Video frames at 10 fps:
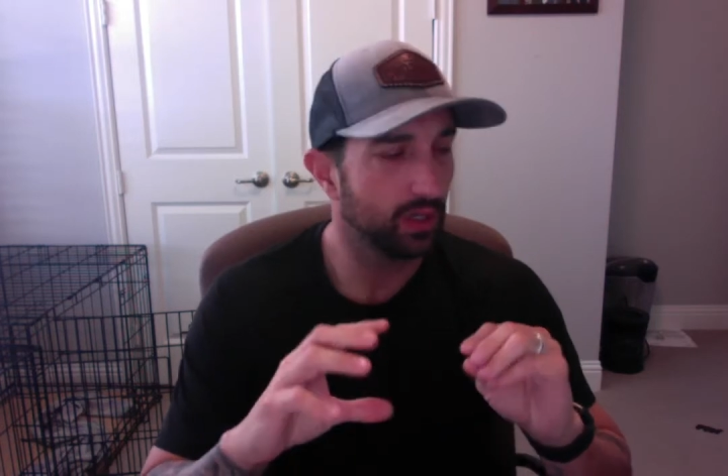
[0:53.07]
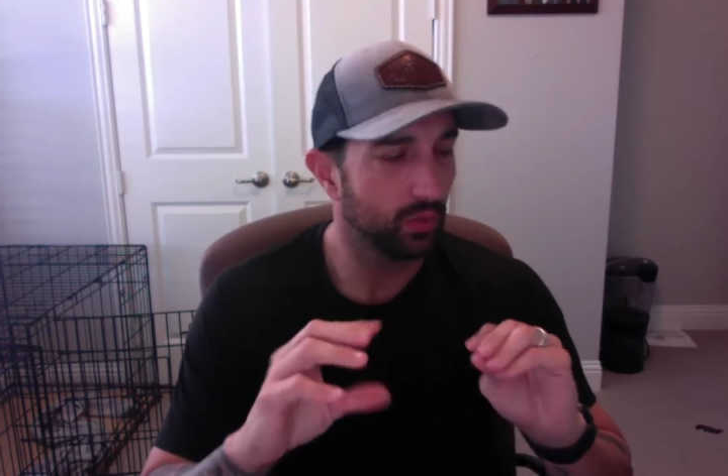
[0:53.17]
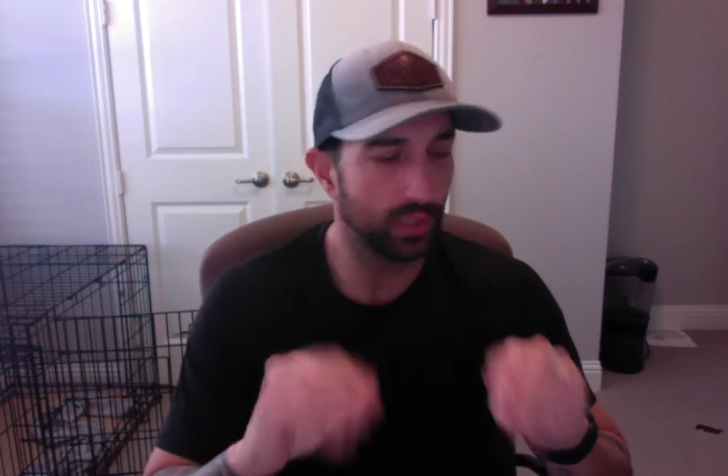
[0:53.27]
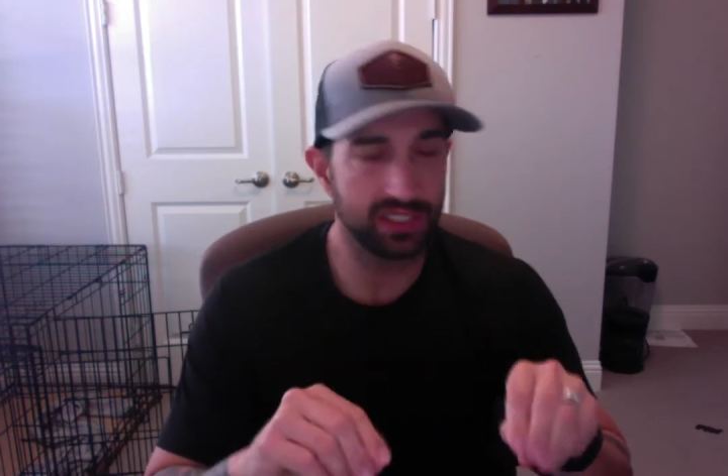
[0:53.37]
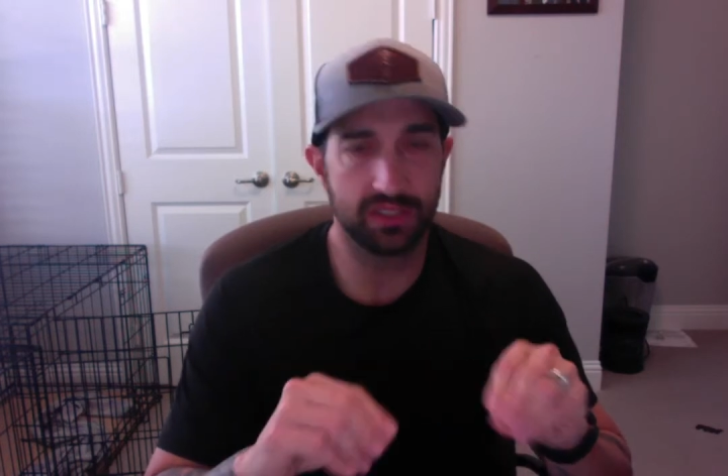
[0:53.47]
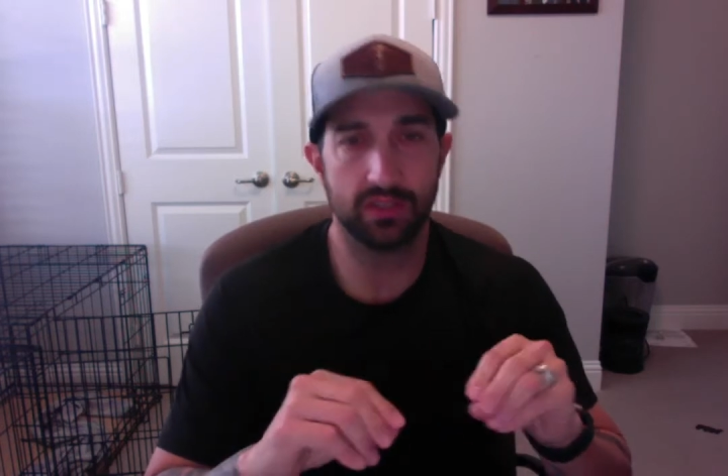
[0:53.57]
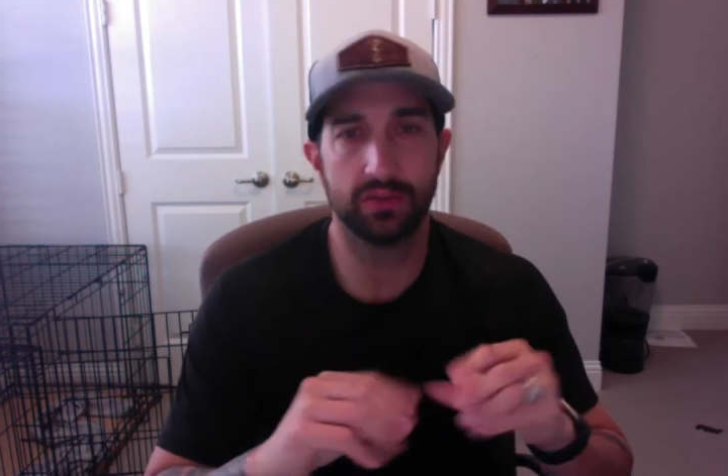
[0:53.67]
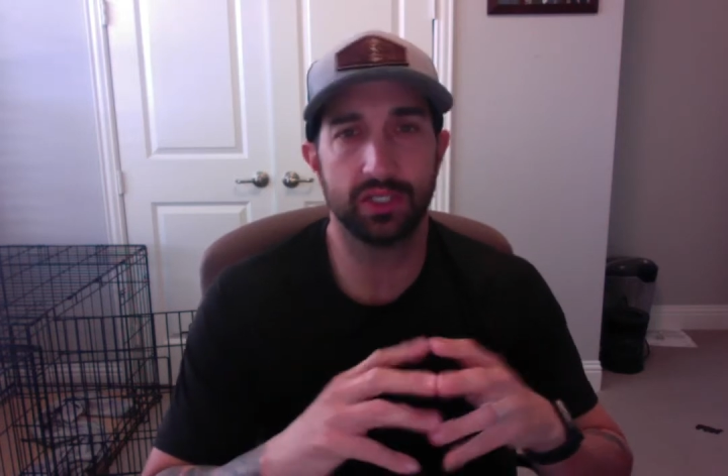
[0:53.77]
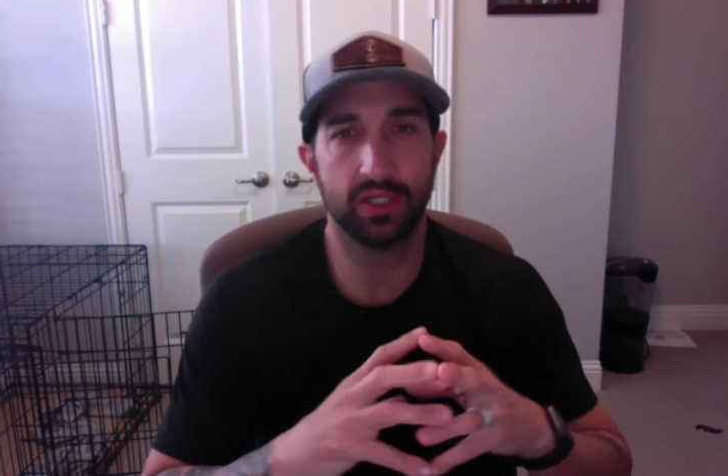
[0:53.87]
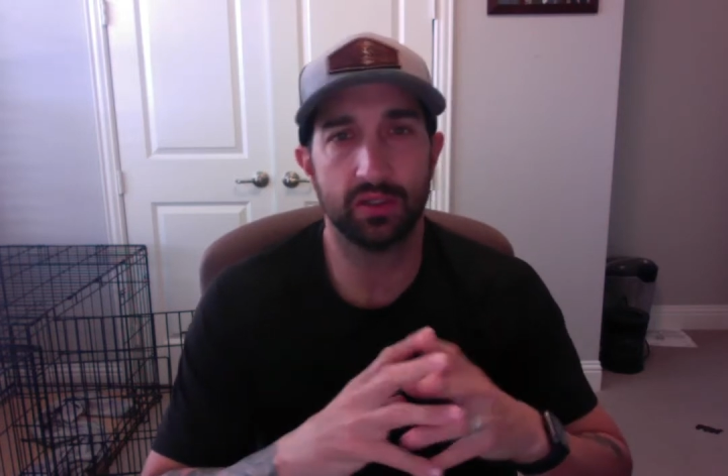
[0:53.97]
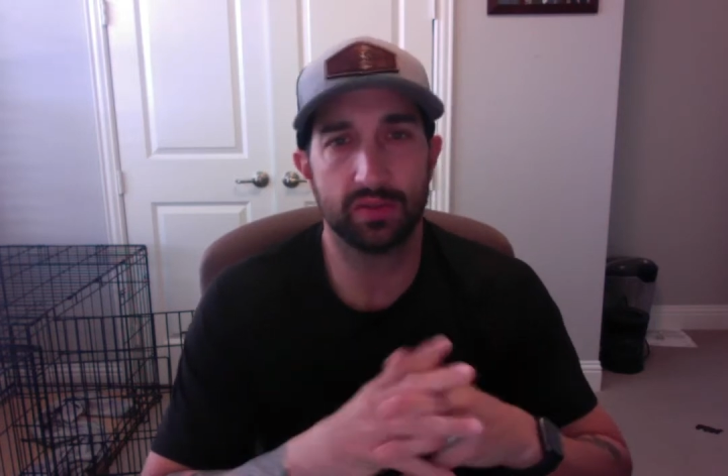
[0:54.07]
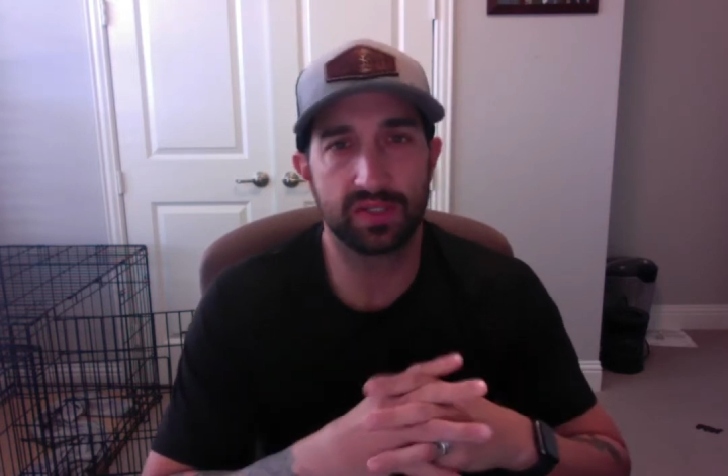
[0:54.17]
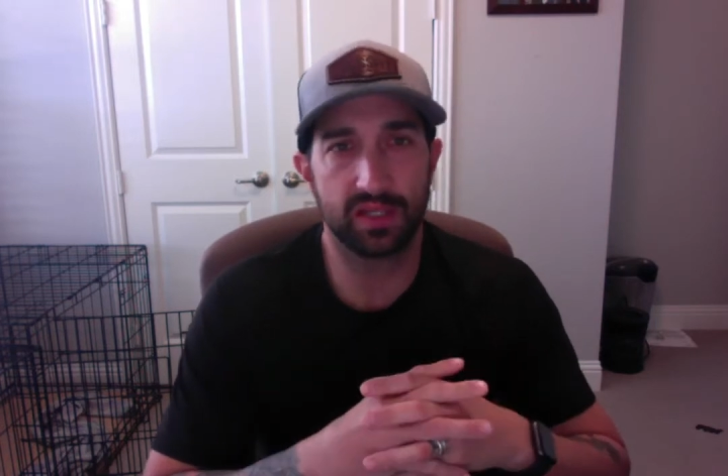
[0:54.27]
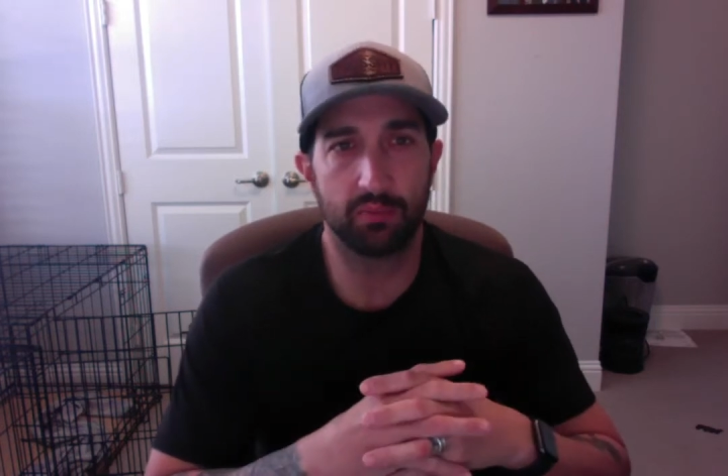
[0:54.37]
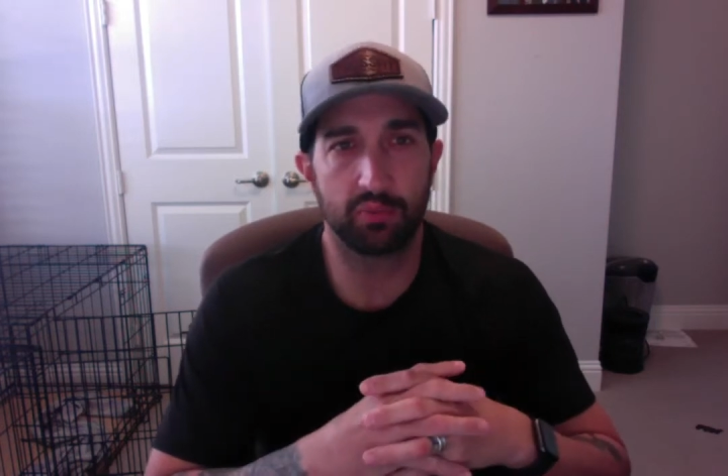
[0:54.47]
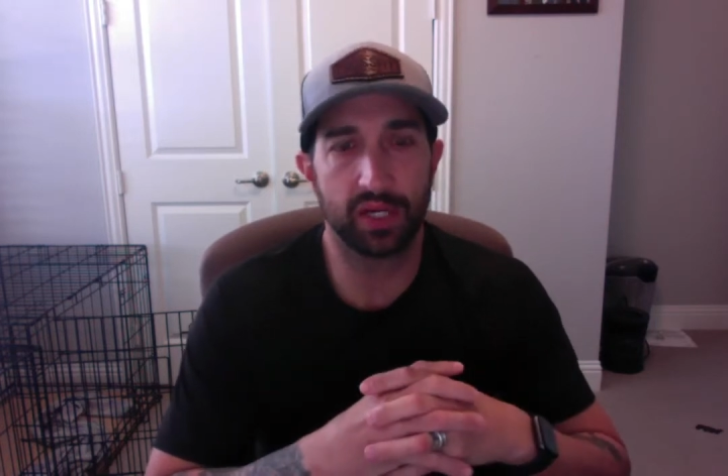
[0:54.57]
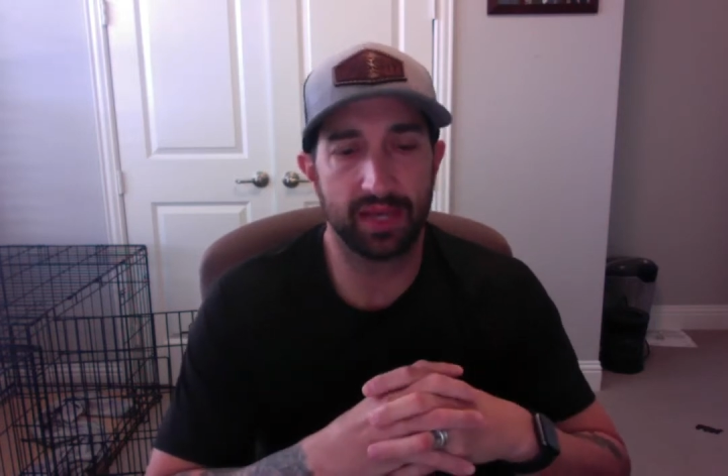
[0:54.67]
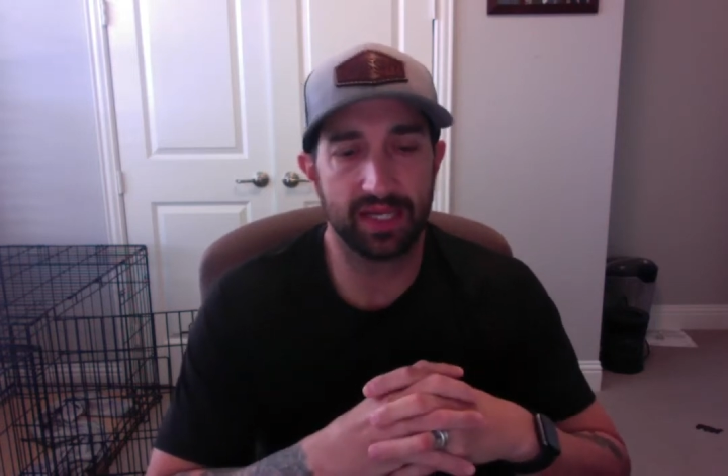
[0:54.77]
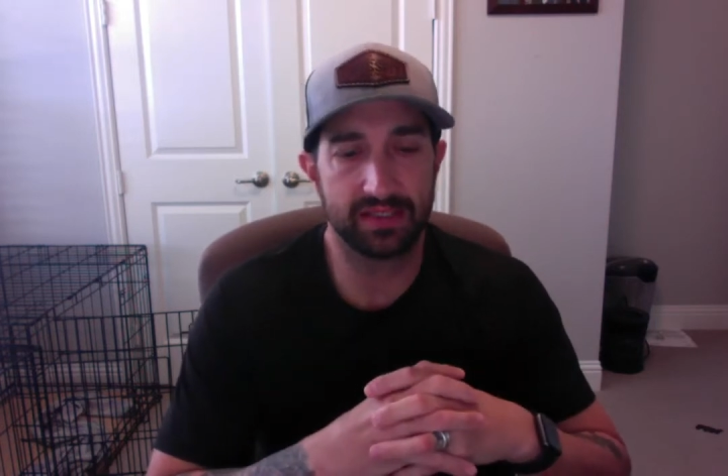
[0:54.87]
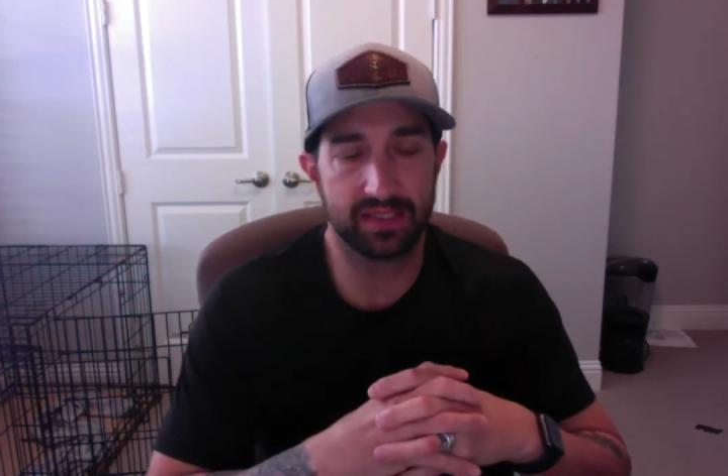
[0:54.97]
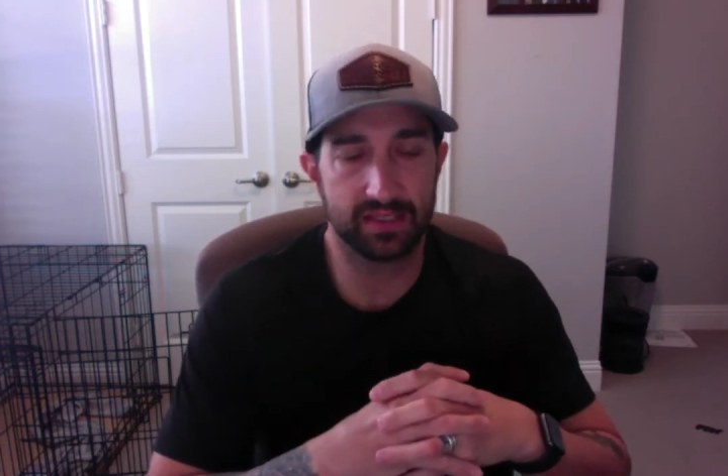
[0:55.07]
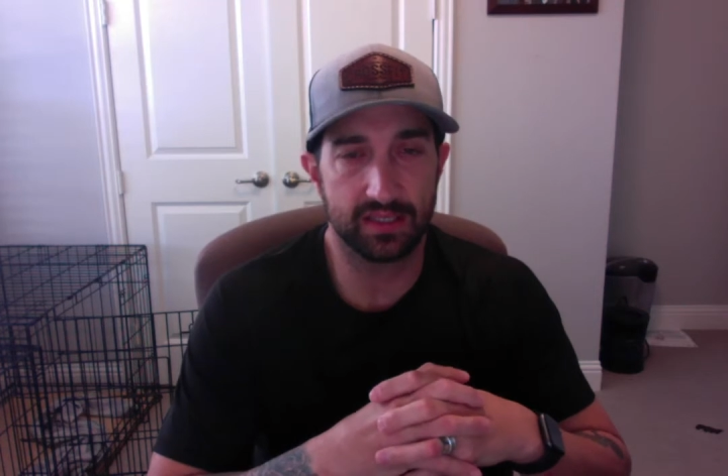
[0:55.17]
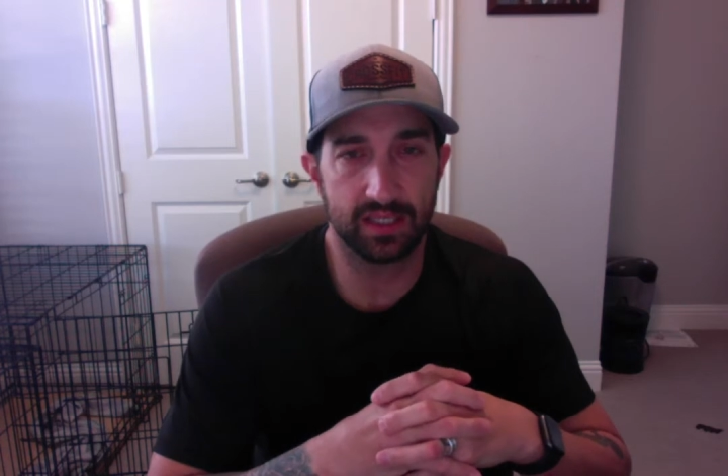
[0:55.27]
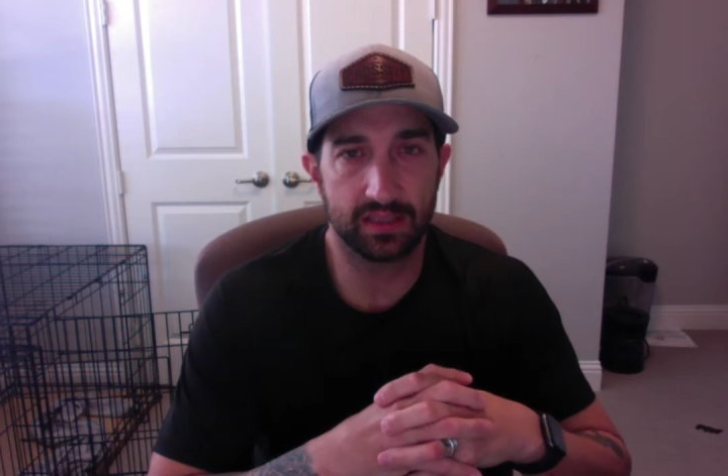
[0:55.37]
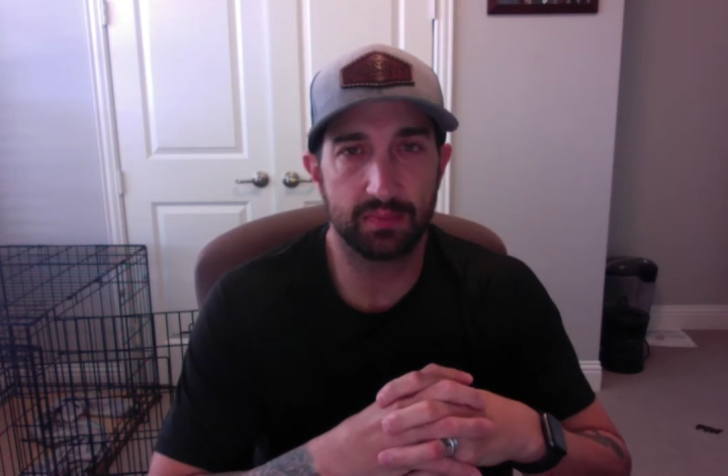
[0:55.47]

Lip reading: we do use some pre-made seasonings,